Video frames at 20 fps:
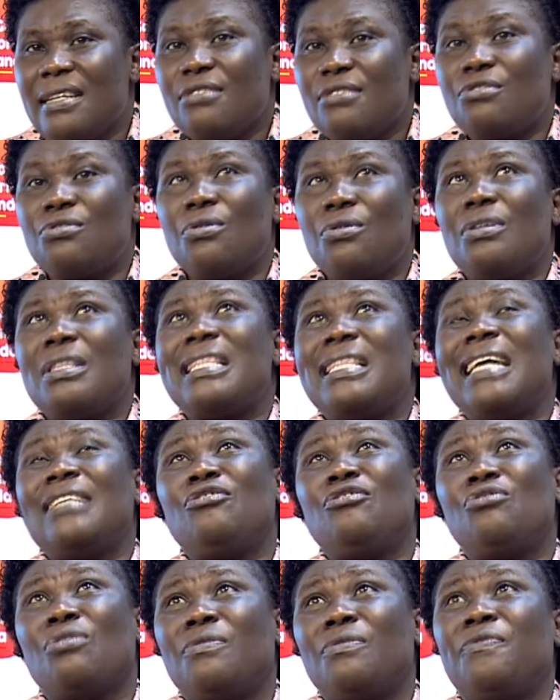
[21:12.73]
So that
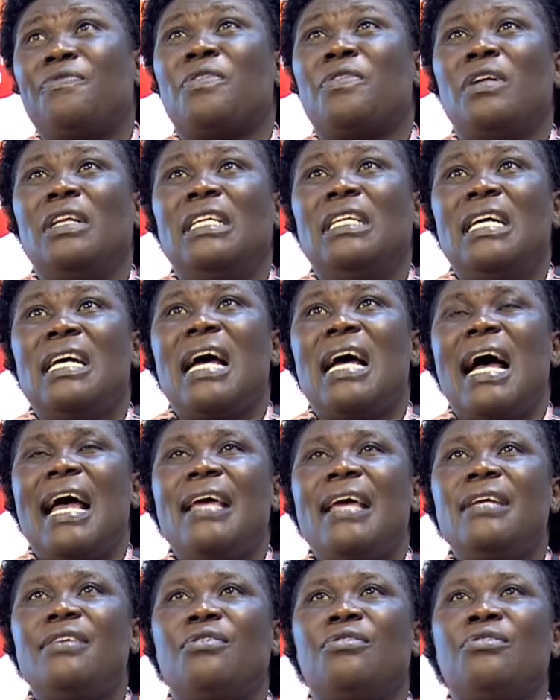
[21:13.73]
shortfall,
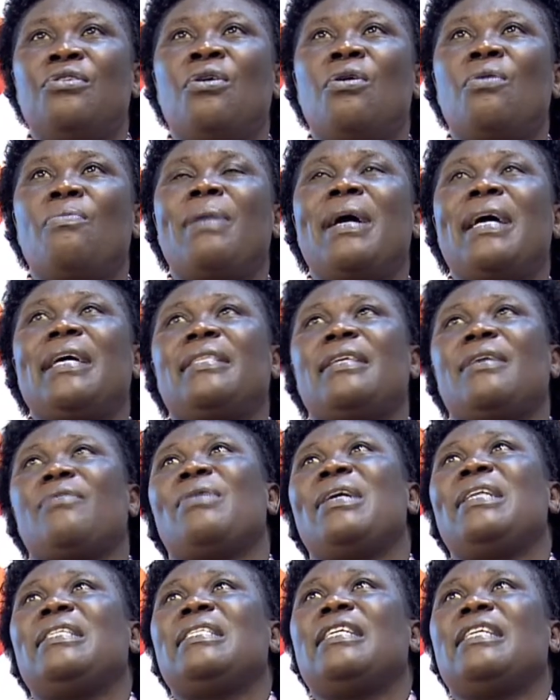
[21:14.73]
I don't know by the
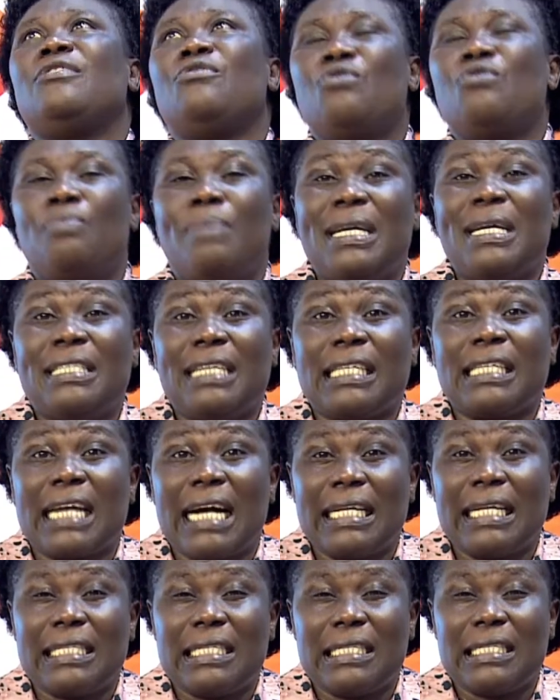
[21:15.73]
when they do budget
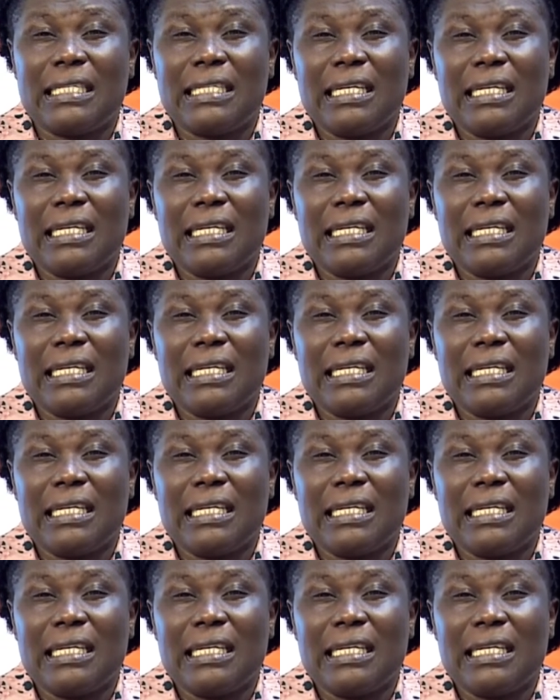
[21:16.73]
cuts.